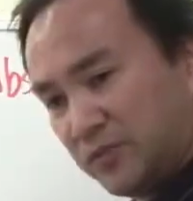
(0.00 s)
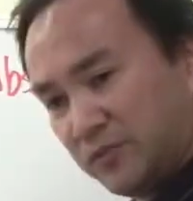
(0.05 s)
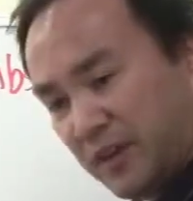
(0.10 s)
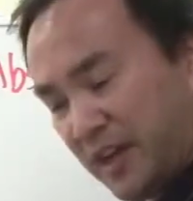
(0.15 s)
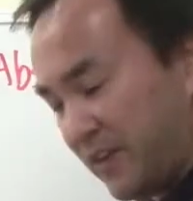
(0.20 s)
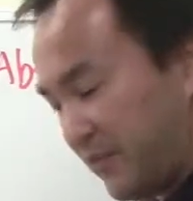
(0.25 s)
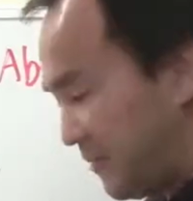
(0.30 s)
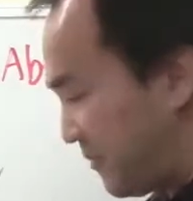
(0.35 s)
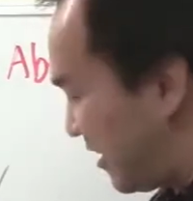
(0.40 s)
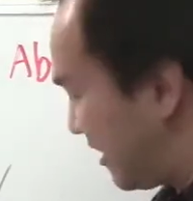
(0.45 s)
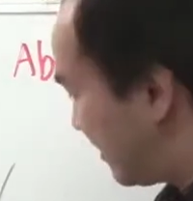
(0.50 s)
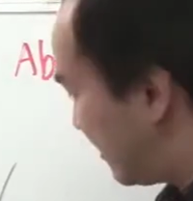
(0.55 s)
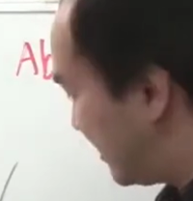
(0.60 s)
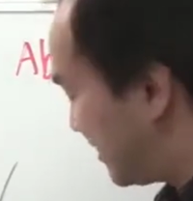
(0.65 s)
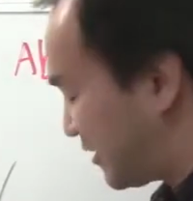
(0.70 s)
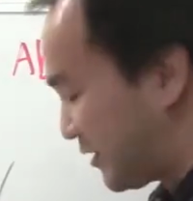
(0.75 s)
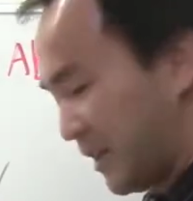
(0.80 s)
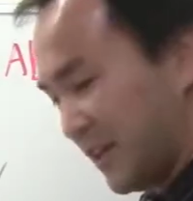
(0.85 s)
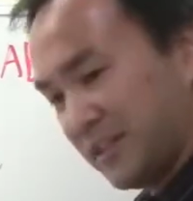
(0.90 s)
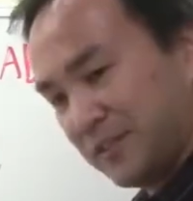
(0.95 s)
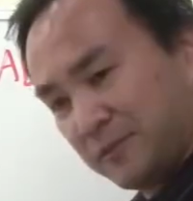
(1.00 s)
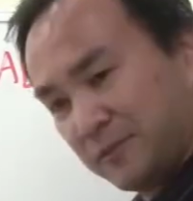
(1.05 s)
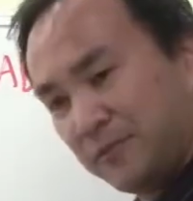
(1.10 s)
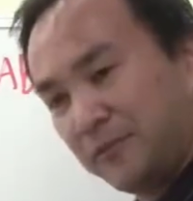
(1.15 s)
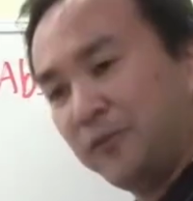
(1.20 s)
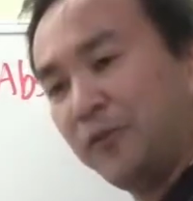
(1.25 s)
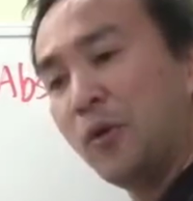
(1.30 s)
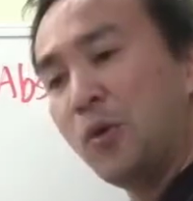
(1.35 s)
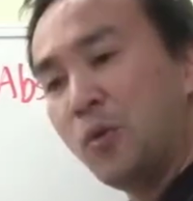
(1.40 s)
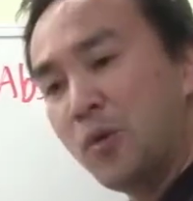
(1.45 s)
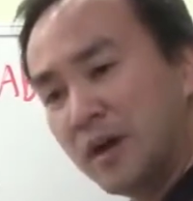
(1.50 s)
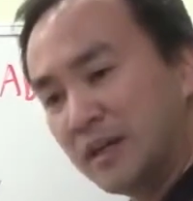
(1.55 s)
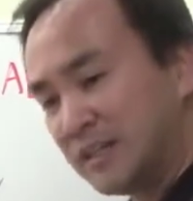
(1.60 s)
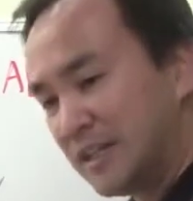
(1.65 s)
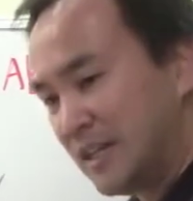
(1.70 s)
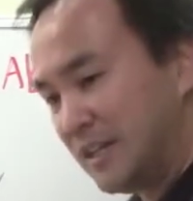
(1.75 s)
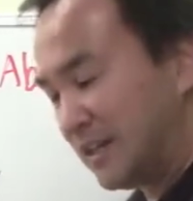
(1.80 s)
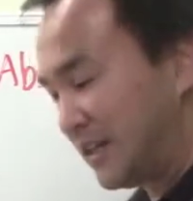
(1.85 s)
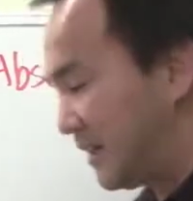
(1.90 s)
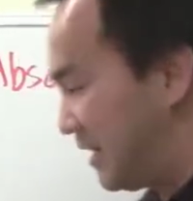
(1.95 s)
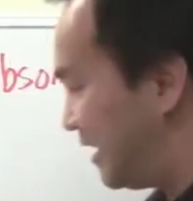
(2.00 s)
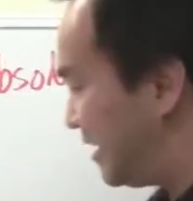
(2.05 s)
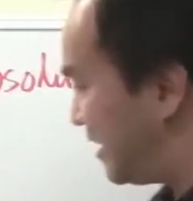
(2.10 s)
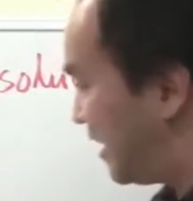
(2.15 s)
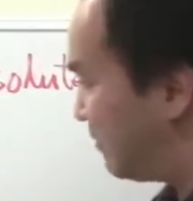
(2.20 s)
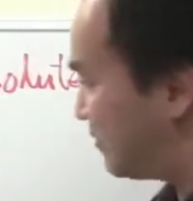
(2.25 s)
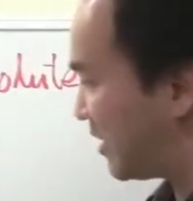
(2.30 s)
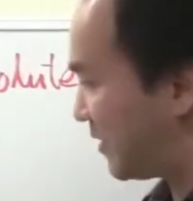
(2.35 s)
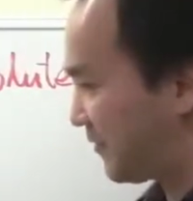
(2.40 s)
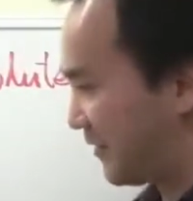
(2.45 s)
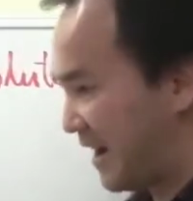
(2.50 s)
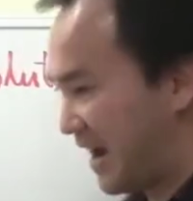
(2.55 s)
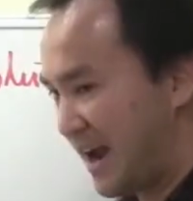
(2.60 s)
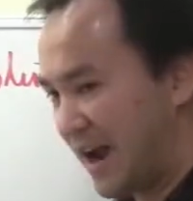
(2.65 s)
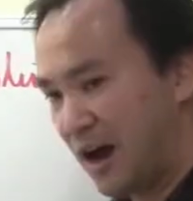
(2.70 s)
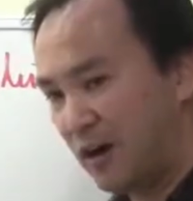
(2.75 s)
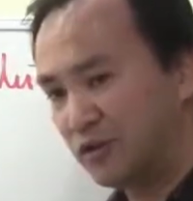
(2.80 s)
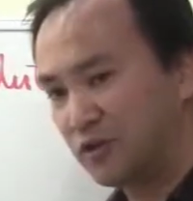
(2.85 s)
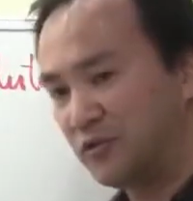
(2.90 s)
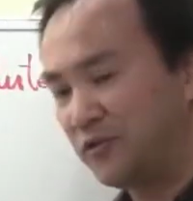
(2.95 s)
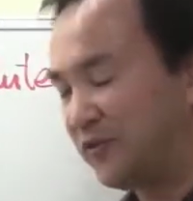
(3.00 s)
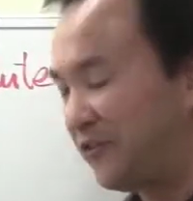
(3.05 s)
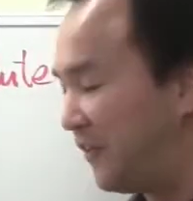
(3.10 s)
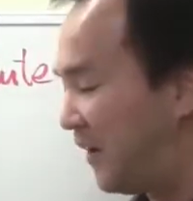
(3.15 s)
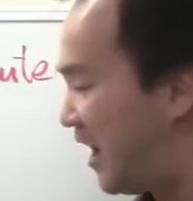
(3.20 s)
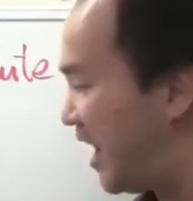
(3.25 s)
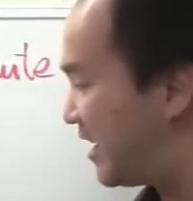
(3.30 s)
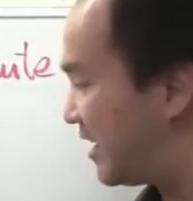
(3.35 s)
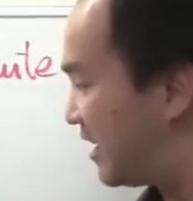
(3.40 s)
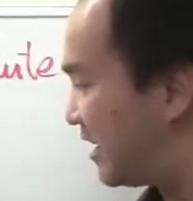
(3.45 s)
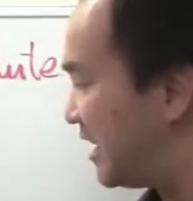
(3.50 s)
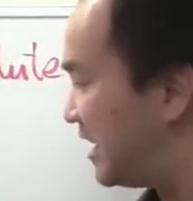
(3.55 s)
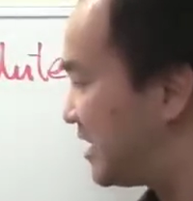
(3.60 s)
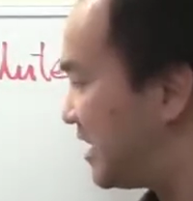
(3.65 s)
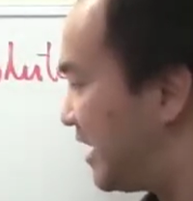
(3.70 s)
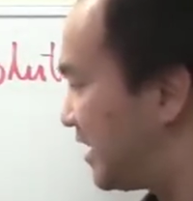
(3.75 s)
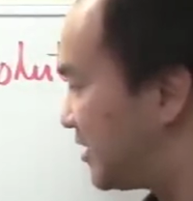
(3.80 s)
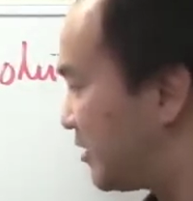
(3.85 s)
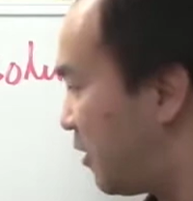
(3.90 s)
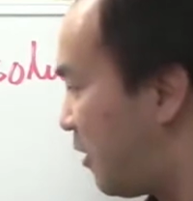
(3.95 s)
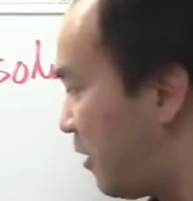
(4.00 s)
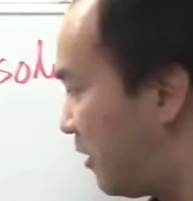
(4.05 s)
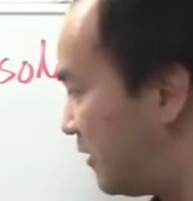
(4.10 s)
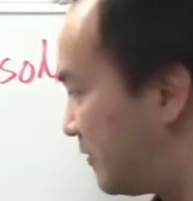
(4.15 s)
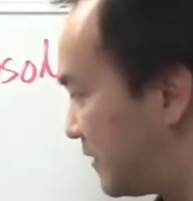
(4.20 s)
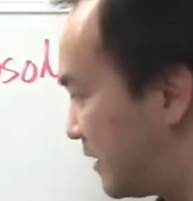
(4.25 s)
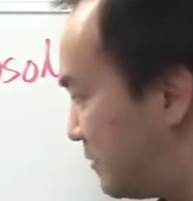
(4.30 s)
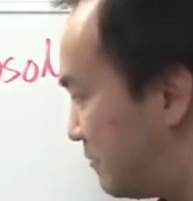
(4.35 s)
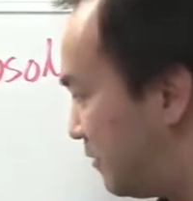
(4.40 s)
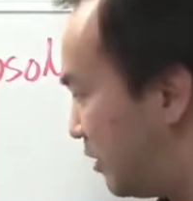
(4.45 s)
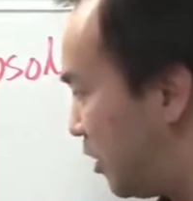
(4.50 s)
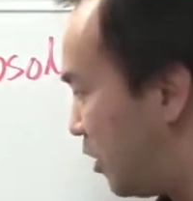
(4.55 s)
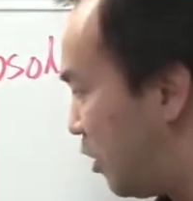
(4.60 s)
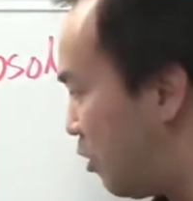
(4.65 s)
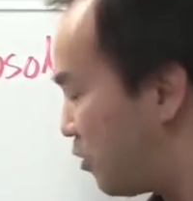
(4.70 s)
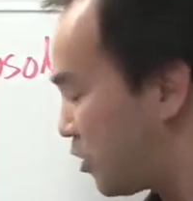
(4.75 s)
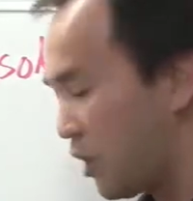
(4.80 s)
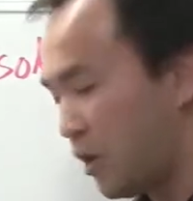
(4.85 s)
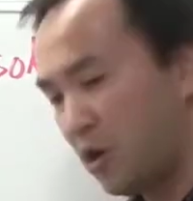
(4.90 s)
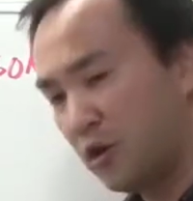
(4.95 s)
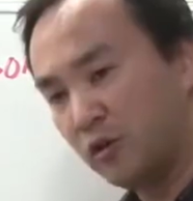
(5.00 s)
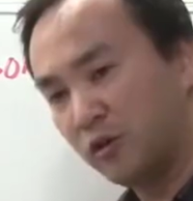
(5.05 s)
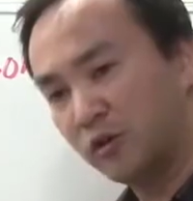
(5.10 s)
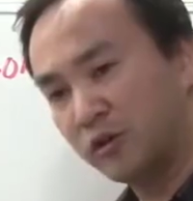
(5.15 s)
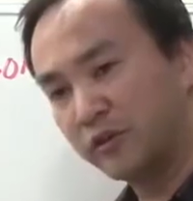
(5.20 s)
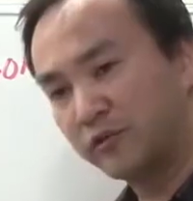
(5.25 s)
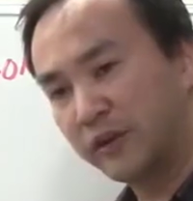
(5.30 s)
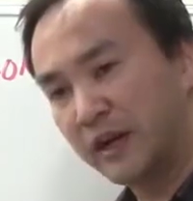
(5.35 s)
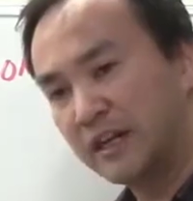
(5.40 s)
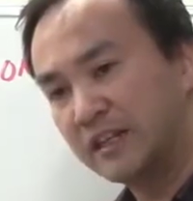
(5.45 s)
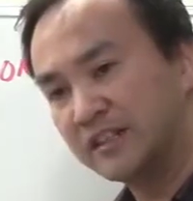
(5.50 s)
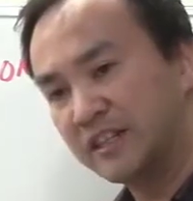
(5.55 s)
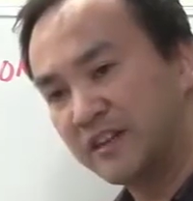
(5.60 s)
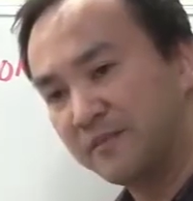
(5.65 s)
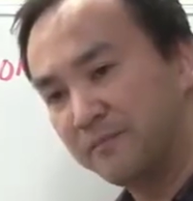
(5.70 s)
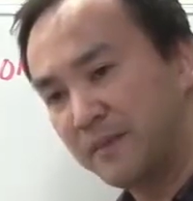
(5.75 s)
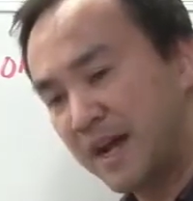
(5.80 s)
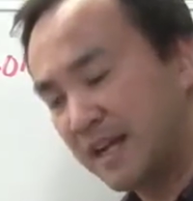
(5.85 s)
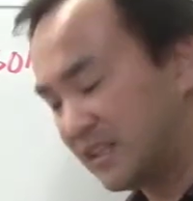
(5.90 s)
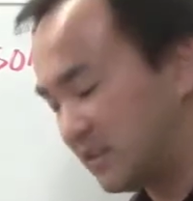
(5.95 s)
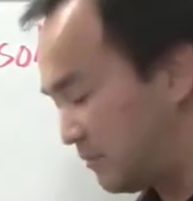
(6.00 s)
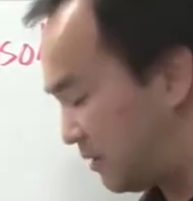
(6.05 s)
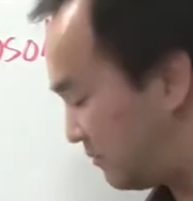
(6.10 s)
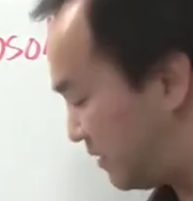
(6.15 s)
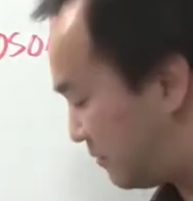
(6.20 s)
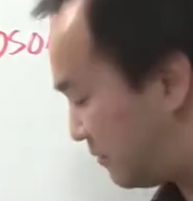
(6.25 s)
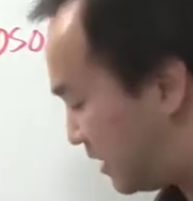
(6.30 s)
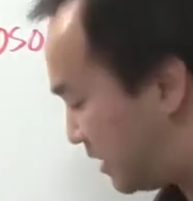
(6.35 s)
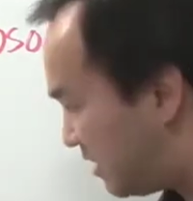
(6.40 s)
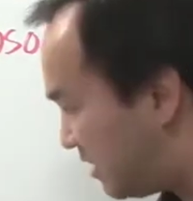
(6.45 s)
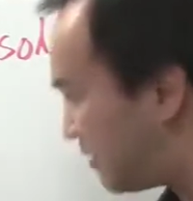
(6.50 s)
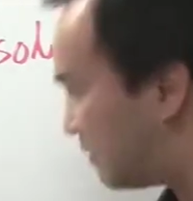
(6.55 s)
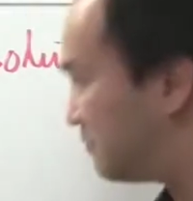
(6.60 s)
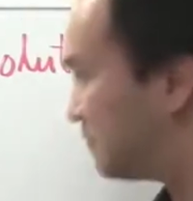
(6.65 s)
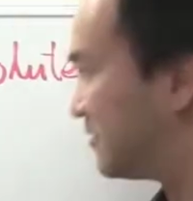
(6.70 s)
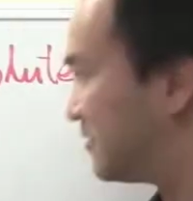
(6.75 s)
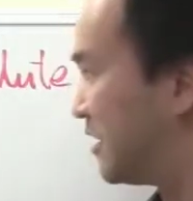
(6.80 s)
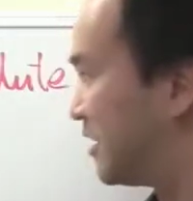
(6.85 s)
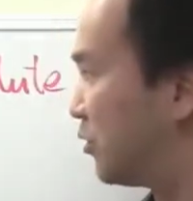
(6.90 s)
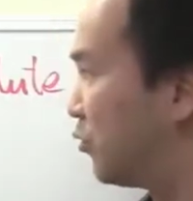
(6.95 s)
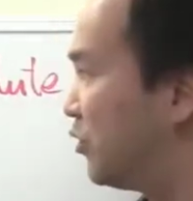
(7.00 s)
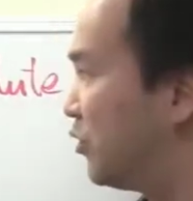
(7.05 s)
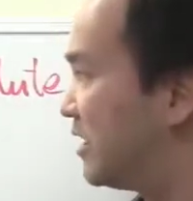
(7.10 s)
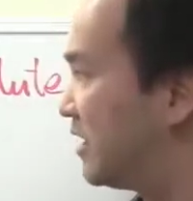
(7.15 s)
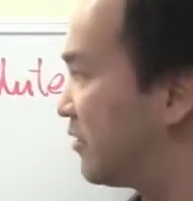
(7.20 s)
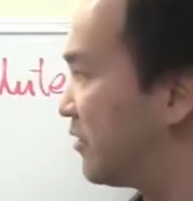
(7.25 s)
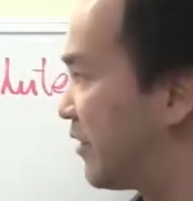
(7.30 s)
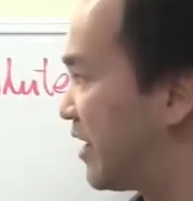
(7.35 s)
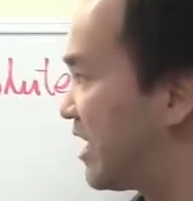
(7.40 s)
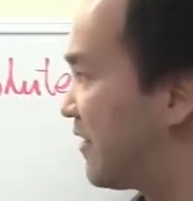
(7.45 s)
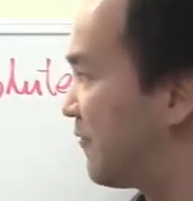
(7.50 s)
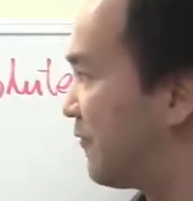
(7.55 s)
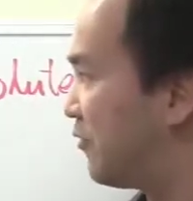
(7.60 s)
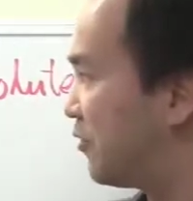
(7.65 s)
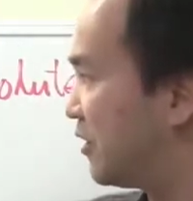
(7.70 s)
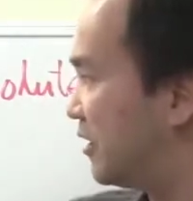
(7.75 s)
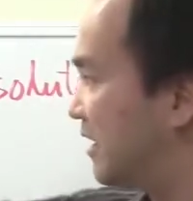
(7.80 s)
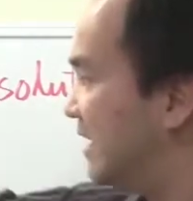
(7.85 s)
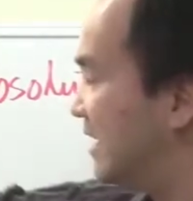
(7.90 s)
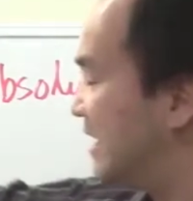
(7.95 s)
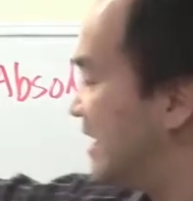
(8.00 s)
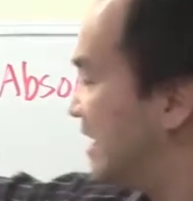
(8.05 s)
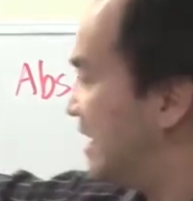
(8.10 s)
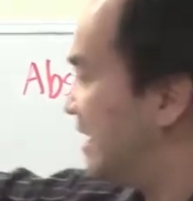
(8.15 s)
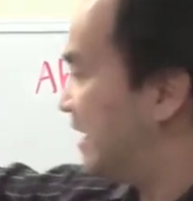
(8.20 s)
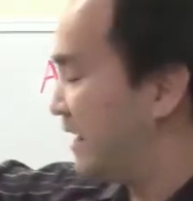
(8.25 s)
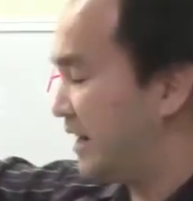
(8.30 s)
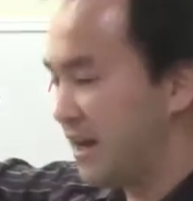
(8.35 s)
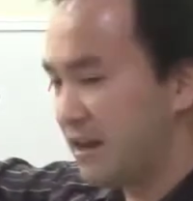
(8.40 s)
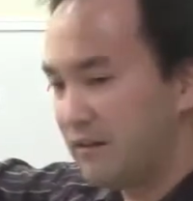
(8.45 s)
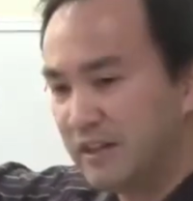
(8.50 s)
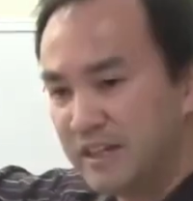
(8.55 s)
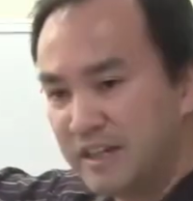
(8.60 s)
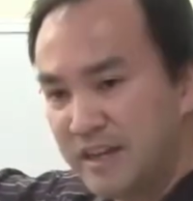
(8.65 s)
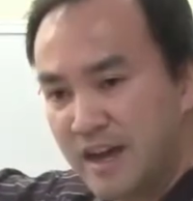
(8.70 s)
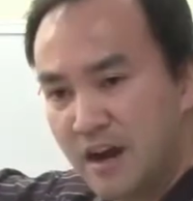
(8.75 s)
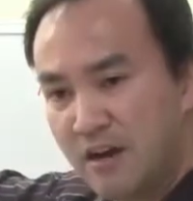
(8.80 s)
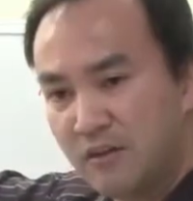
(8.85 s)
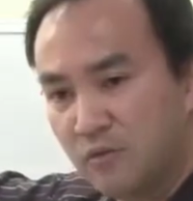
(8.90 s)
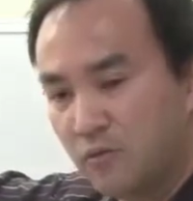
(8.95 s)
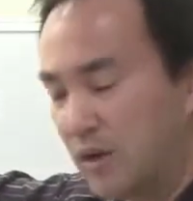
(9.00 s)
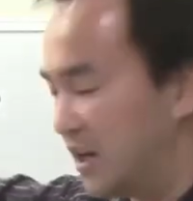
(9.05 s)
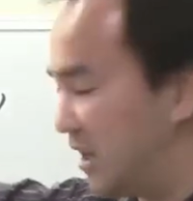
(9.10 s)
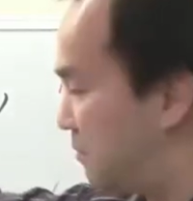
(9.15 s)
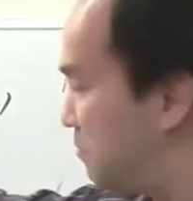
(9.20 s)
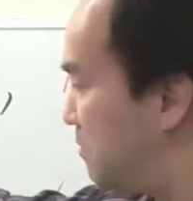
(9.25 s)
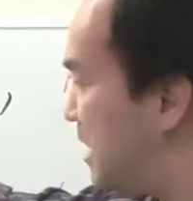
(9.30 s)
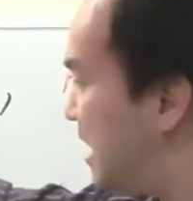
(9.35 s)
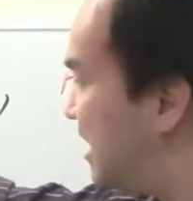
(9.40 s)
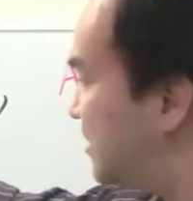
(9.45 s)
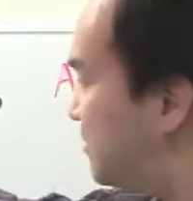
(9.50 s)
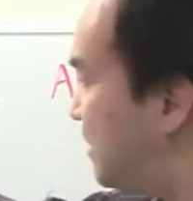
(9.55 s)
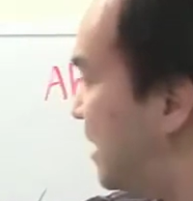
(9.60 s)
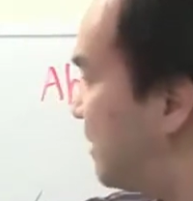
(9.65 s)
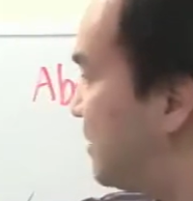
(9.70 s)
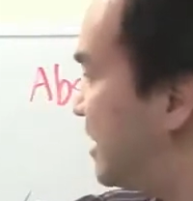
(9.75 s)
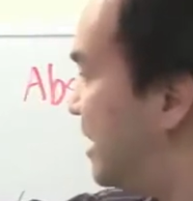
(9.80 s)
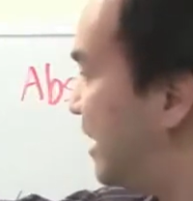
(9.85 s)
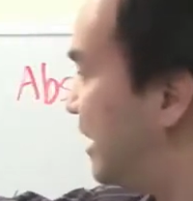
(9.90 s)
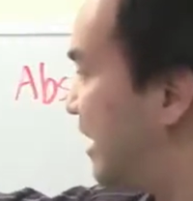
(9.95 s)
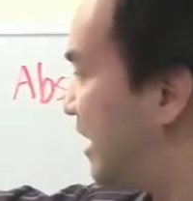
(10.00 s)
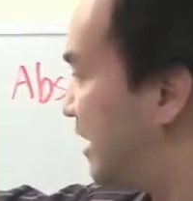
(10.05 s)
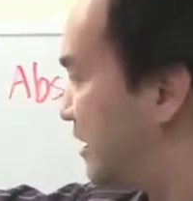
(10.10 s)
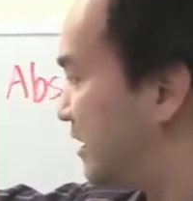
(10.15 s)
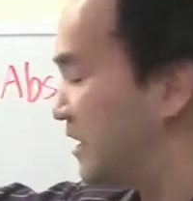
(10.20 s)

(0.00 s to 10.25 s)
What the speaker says: everyone is fluent in terms of how to find and detect all of the local or relative maximum and minimum, then we are ready for nailing down what it means by being an